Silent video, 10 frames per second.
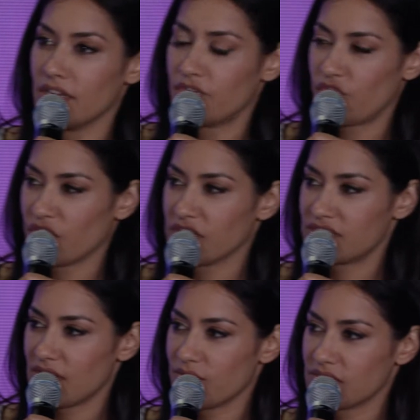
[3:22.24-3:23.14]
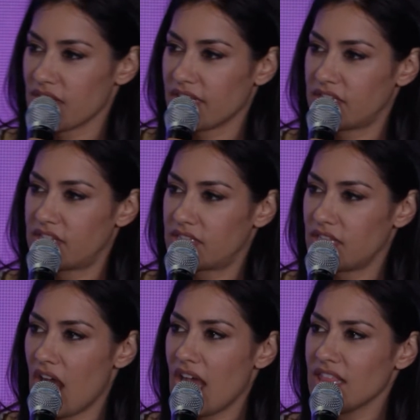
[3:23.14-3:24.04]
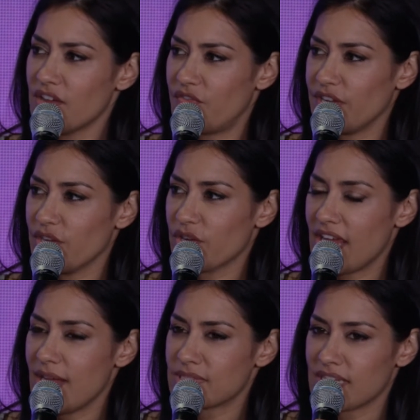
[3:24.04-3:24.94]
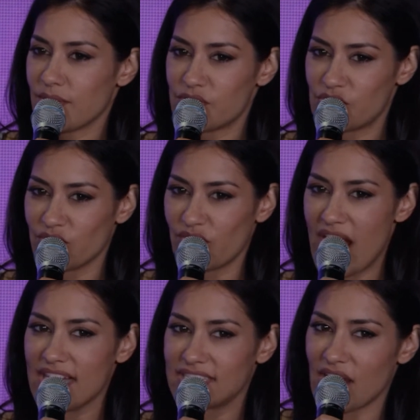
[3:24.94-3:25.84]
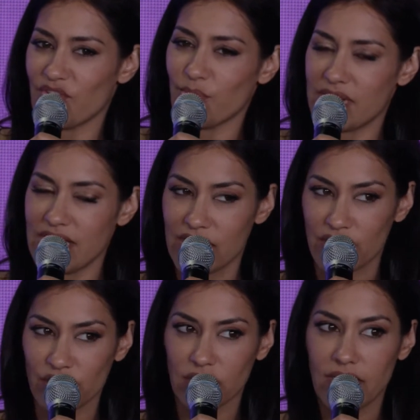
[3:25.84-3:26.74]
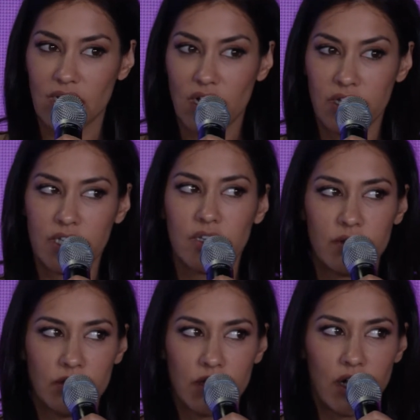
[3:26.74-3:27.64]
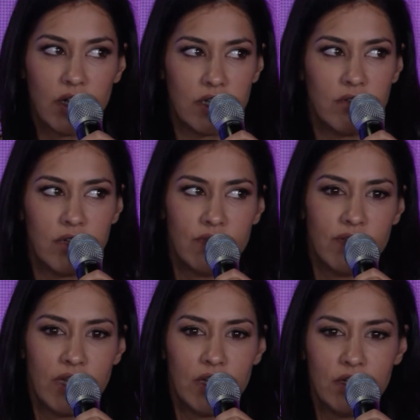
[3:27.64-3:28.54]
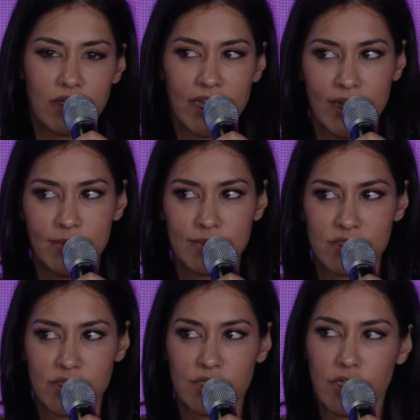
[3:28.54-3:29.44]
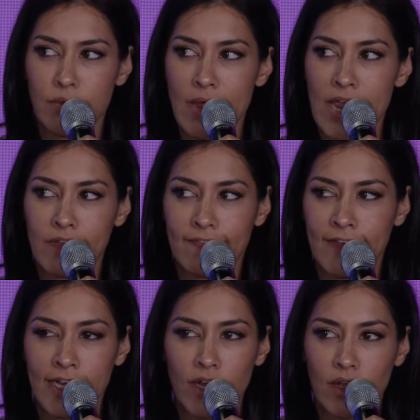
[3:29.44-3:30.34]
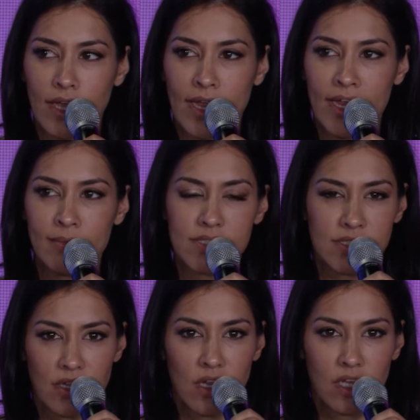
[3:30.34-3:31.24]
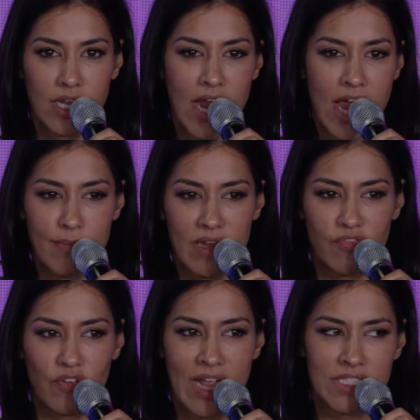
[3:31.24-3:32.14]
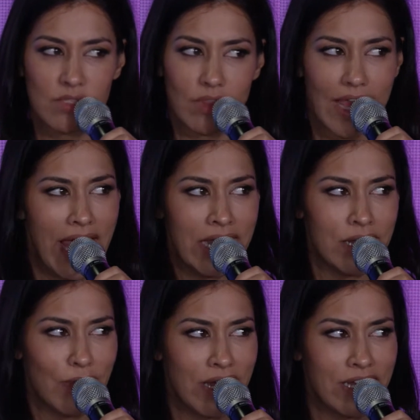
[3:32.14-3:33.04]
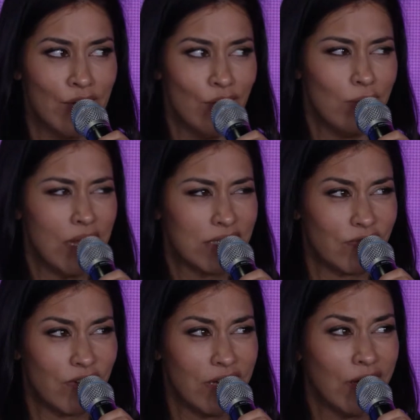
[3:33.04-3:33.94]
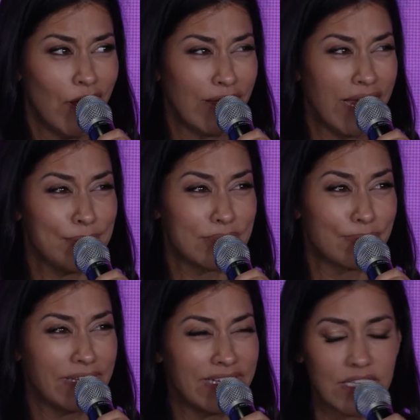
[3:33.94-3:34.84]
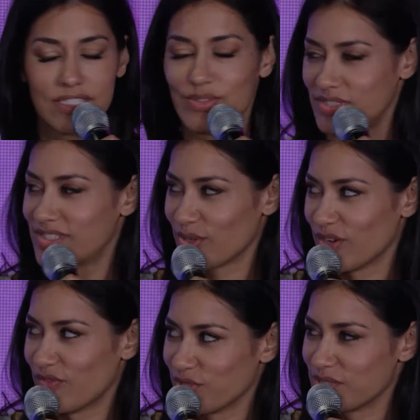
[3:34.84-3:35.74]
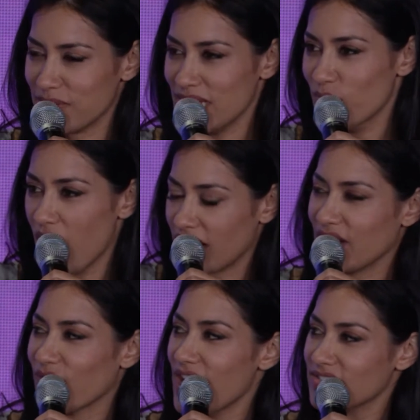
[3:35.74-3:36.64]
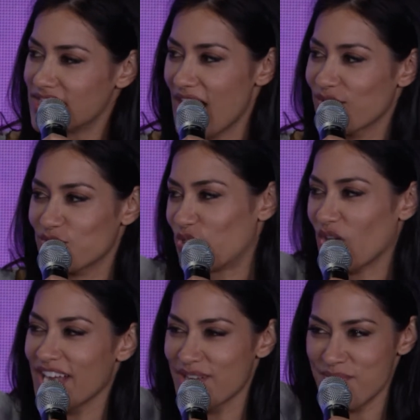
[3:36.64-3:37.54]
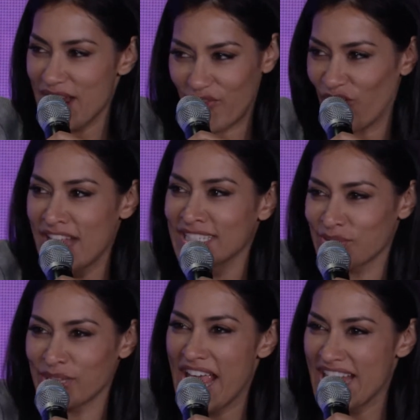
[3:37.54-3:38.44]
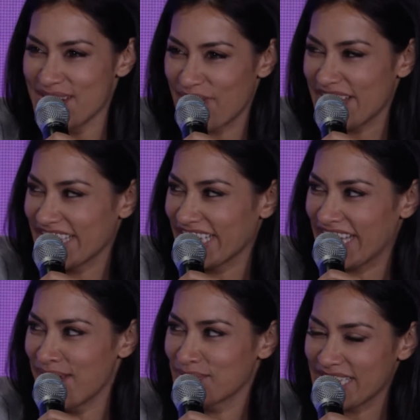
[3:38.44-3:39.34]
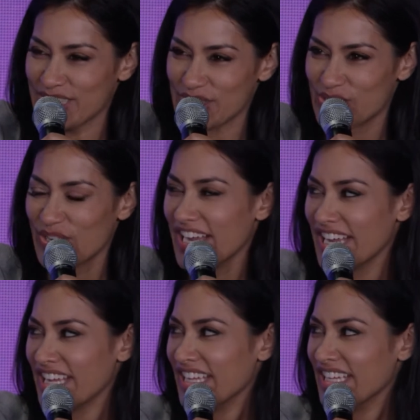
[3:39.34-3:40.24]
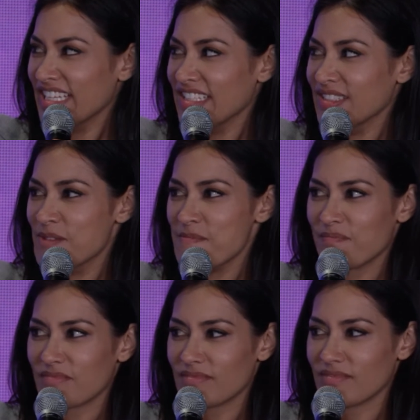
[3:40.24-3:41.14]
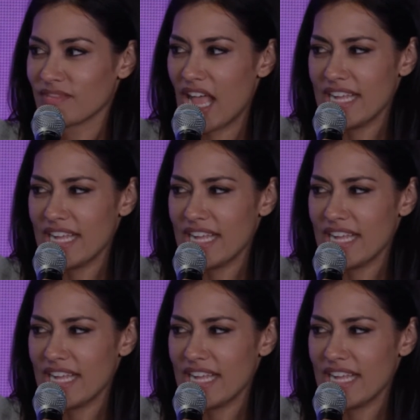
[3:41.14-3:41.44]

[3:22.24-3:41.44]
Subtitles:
at first I was like, I love video games, and I would just sort of ask everybody I knew, like, are you in video games? Do you make video games? Can I be friends with anybody who makes video games, please? It just sort of was me walking around town trying to make friends with anybody in the games Yeah, I was going to say, where did you find these people?